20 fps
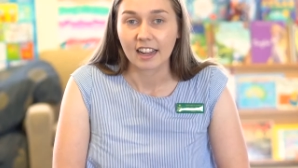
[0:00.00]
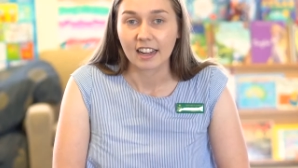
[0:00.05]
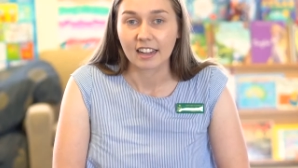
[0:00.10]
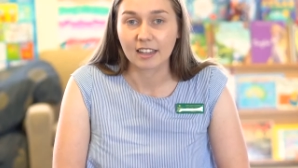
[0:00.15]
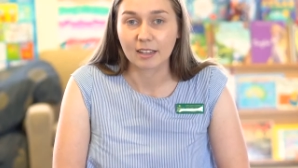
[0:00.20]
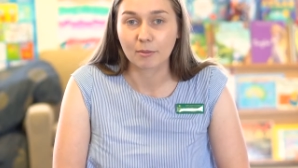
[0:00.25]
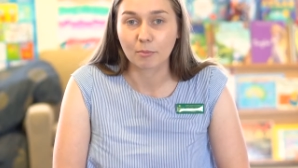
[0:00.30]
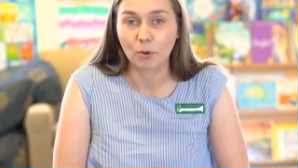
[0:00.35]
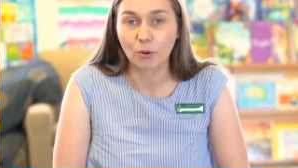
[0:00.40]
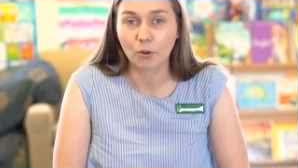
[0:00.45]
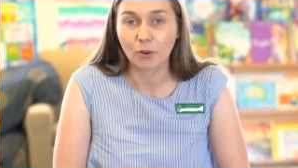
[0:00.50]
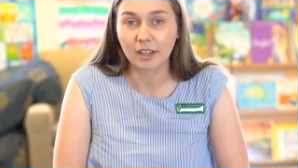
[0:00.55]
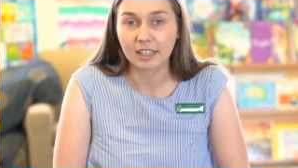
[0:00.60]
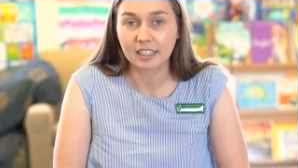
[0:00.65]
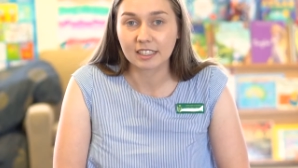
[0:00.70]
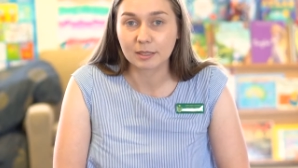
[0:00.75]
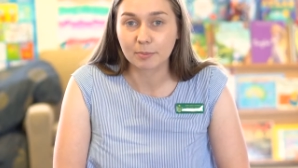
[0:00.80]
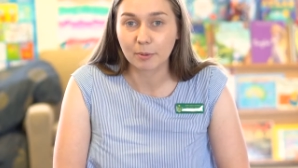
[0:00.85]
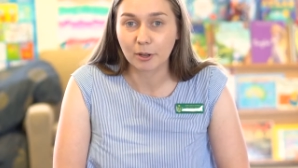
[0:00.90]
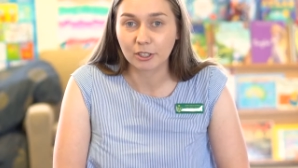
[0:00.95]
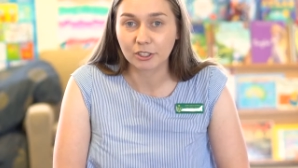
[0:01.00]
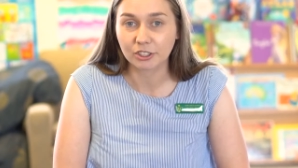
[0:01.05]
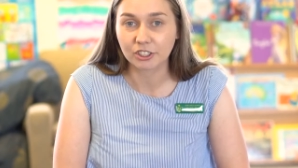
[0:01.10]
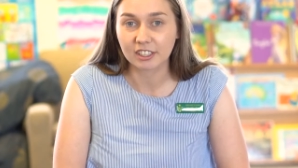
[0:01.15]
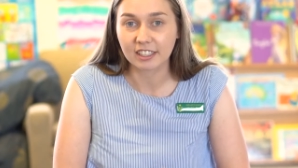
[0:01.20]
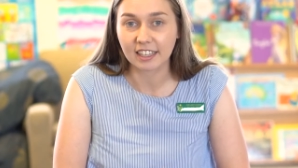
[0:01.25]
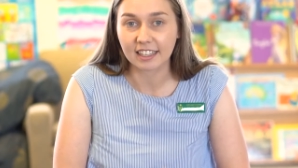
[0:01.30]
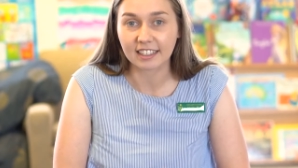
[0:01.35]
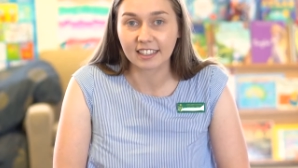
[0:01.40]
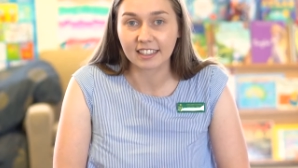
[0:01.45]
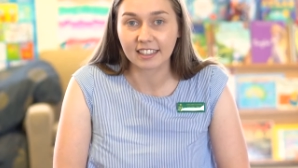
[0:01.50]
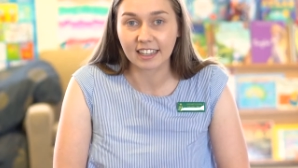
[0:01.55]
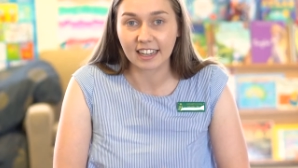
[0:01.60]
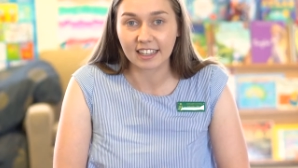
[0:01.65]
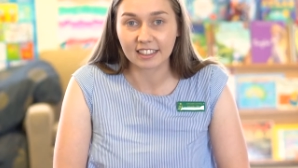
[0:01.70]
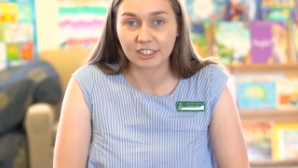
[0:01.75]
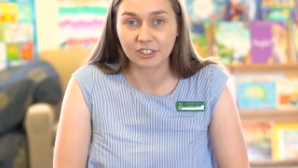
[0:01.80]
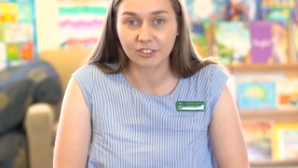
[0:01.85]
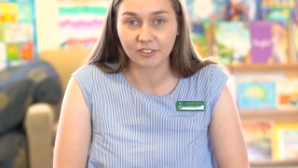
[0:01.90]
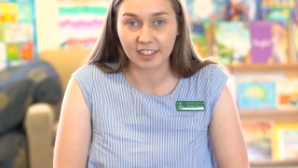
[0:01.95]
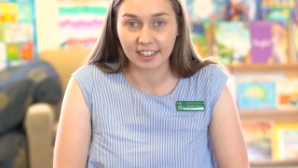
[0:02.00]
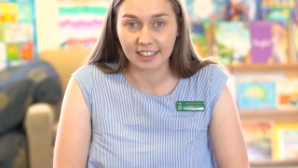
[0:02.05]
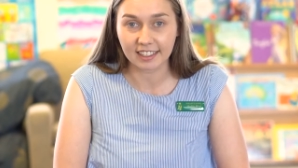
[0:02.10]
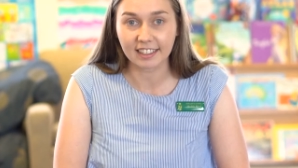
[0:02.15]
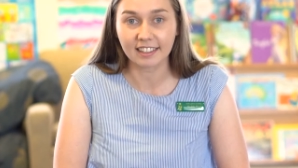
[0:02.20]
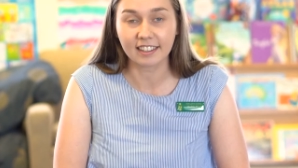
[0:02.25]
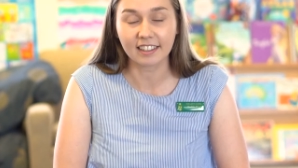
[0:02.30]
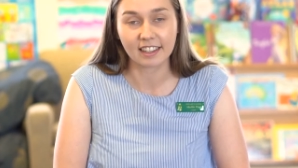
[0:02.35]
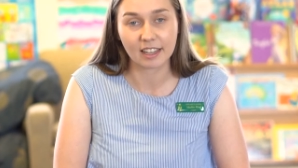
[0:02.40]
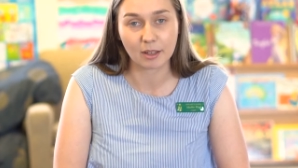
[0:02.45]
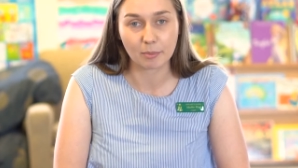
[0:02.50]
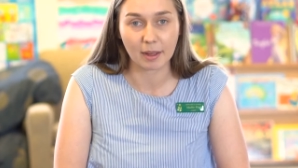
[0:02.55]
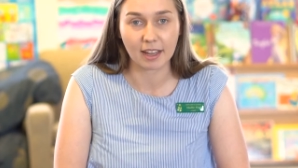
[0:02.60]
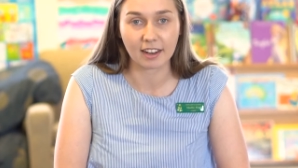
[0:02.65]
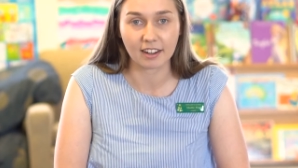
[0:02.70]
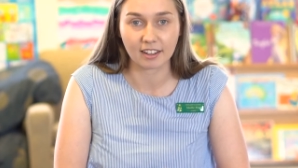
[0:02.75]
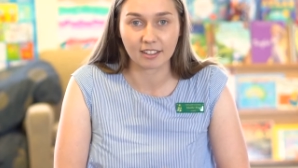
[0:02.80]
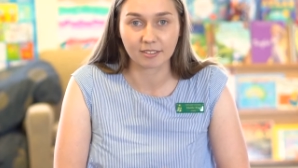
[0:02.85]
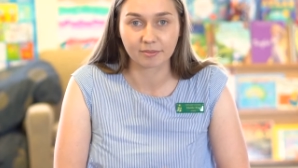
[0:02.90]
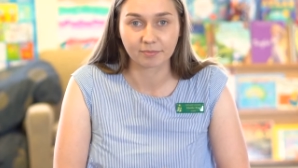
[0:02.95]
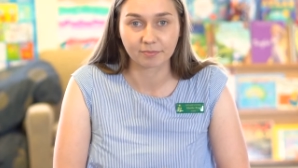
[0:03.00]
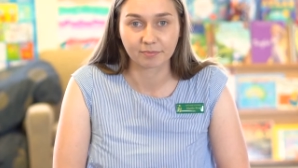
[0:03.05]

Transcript: The more exposure they can get to reading, the better.